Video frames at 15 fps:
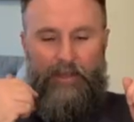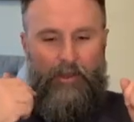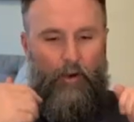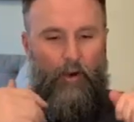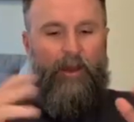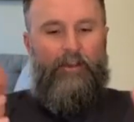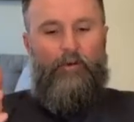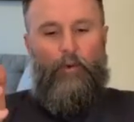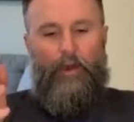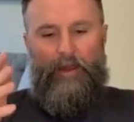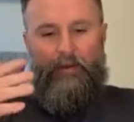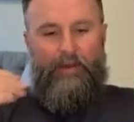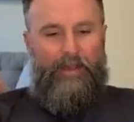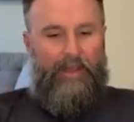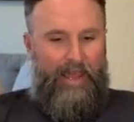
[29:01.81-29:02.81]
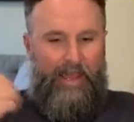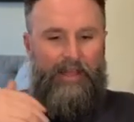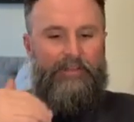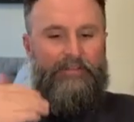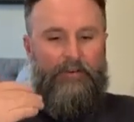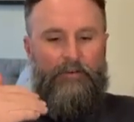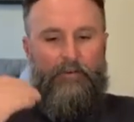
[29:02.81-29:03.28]
go out of your way to like
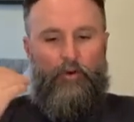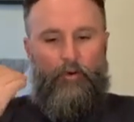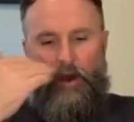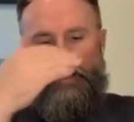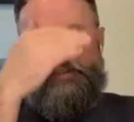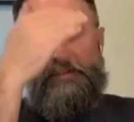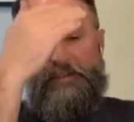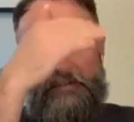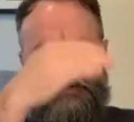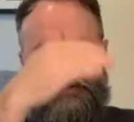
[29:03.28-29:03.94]
answer questions